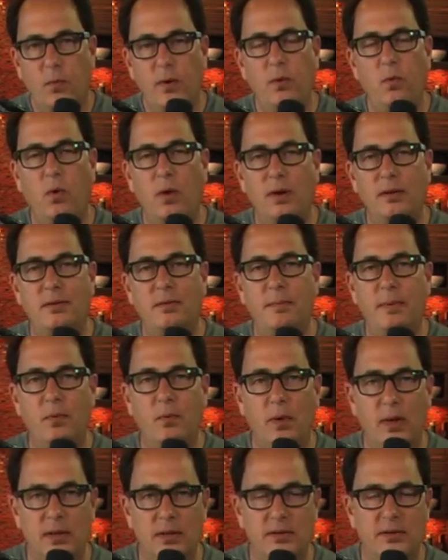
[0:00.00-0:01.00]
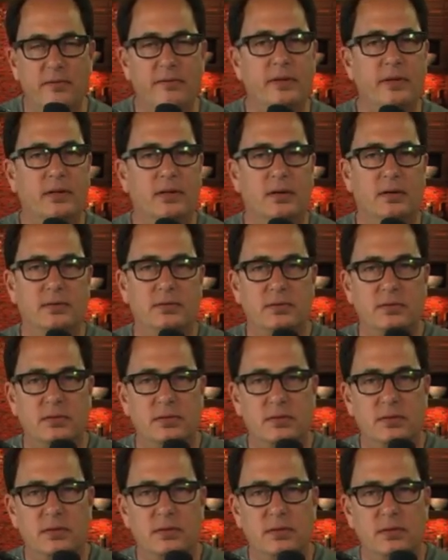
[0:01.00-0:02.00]
We wanted to be relatively close.
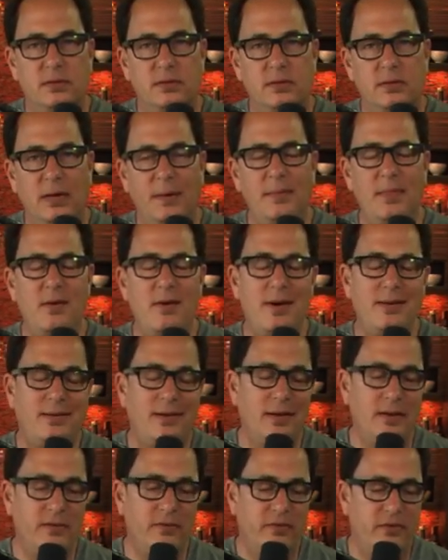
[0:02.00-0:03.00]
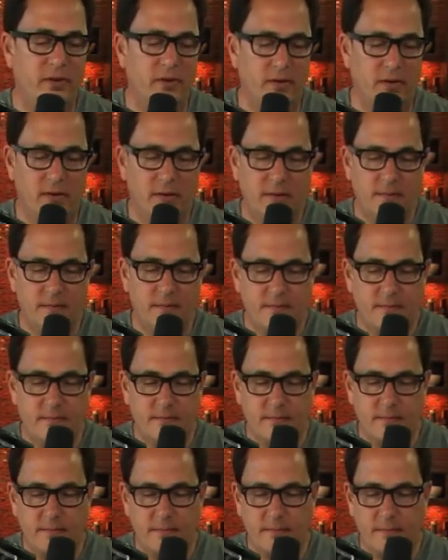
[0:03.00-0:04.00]
Yeah. I mean, because it can still. be it can be
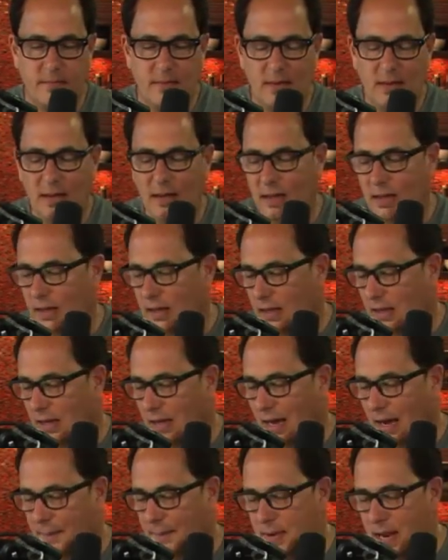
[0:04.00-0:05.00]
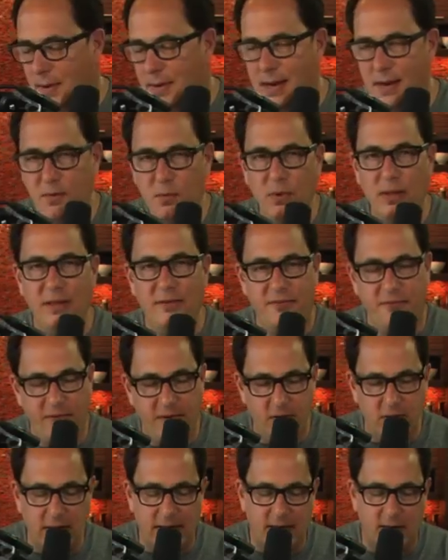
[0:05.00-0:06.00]
dangerous down there. I mean, I didn't really
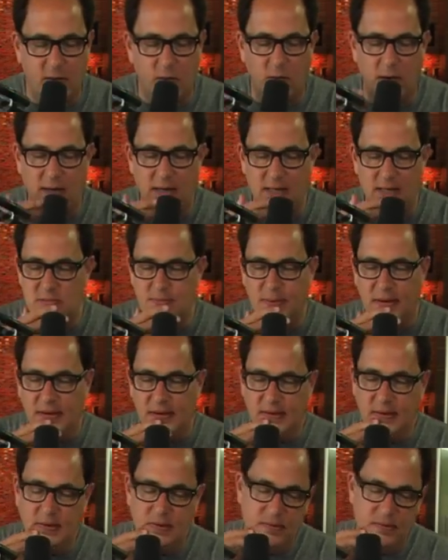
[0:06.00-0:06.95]
feel like it was, but.